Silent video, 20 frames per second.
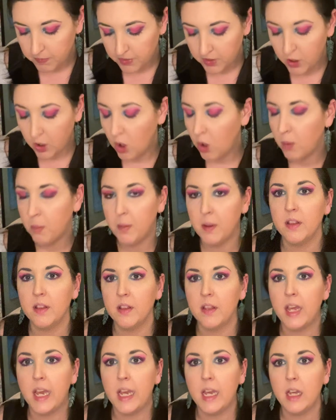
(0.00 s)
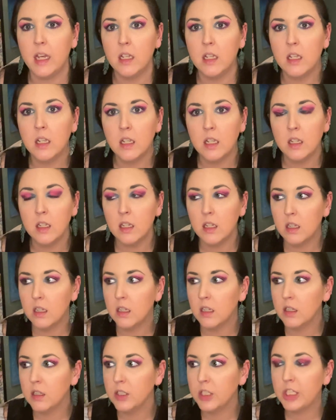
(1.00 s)
They're hoping that
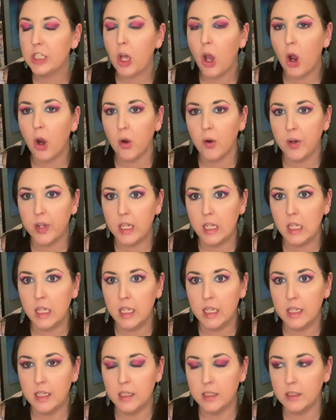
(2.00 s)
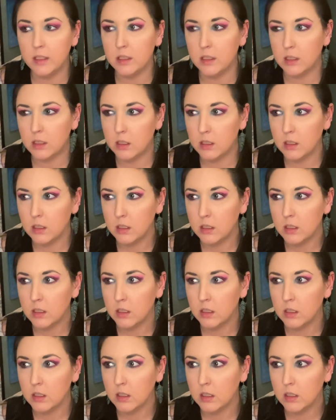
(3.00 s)
sorry is
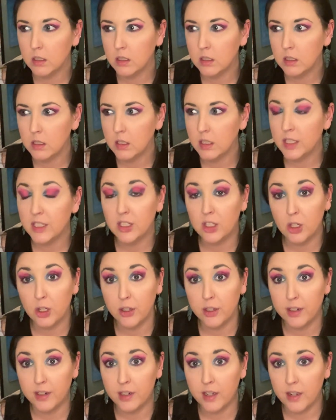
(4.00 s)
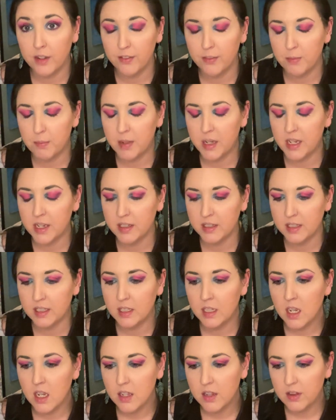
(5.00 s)
is good enough because
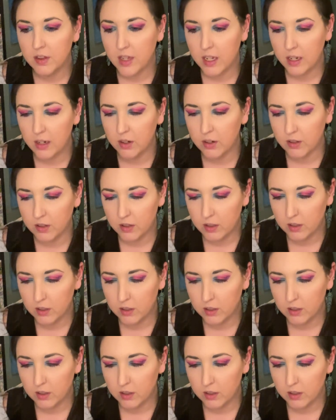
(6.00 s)
they are